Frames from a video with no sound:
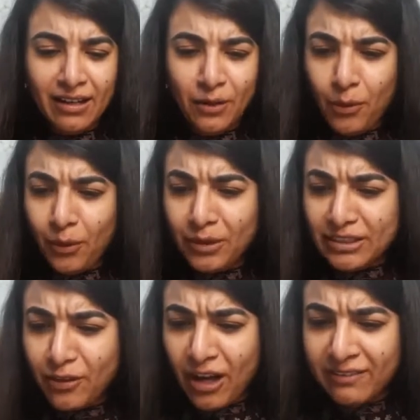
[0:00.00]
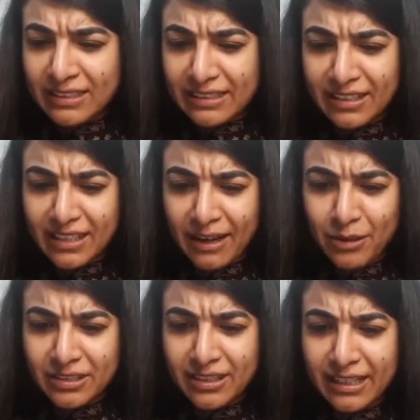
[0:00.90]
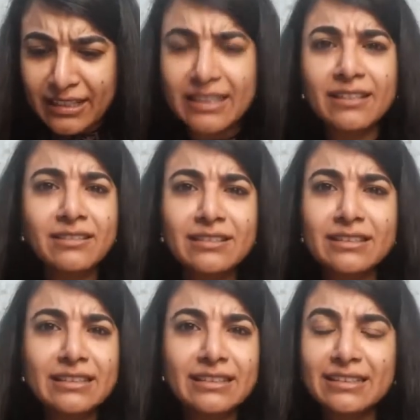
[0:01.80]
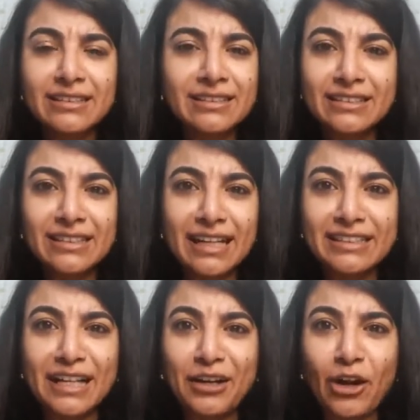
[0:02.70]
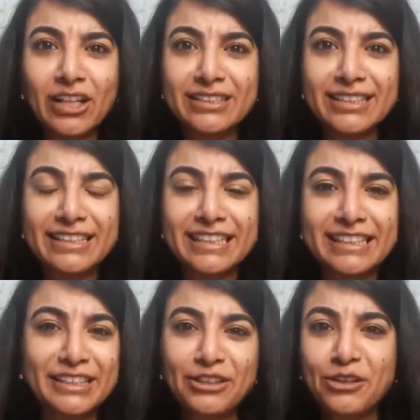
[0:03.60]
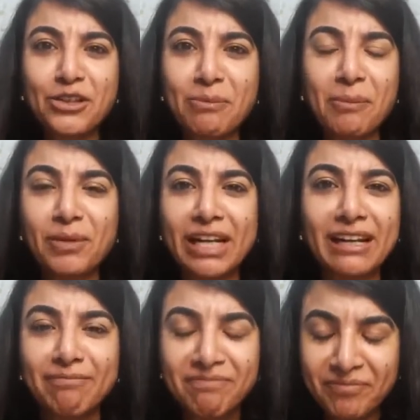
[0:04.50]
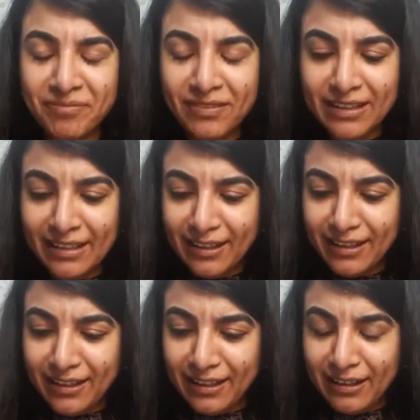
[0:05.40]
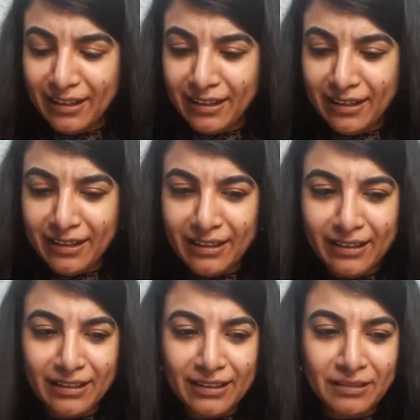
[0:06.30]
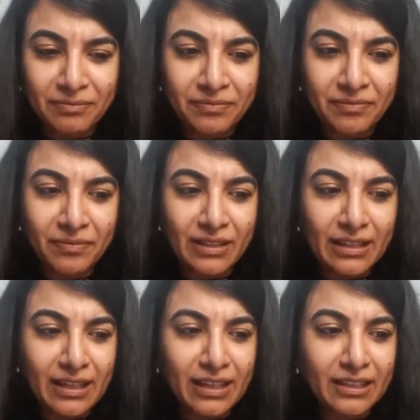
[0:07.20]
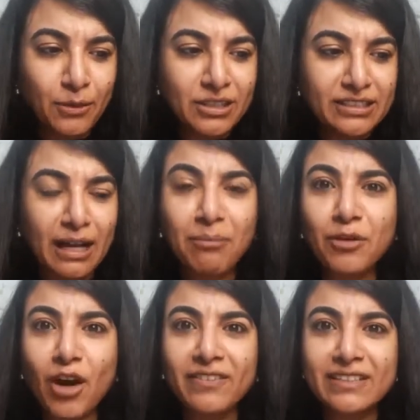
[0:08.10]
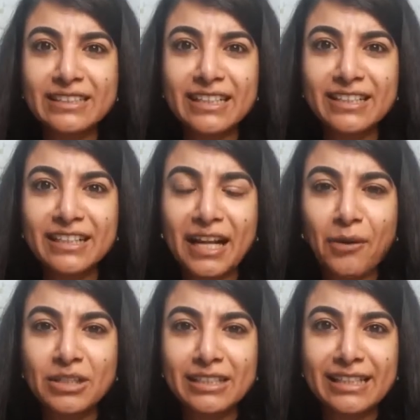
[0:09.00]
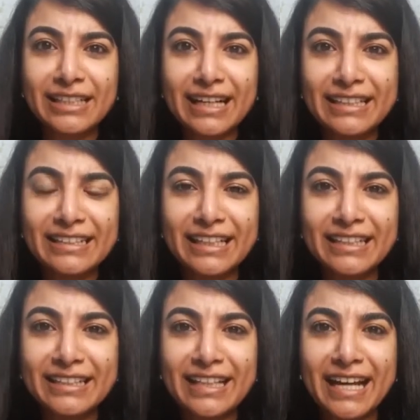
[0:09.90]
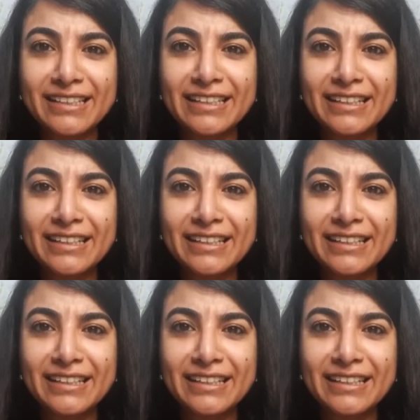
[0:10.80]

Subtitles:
was the conversation I was creating? Guys, I lost it in, remembering him. There was some conversation that I was creating that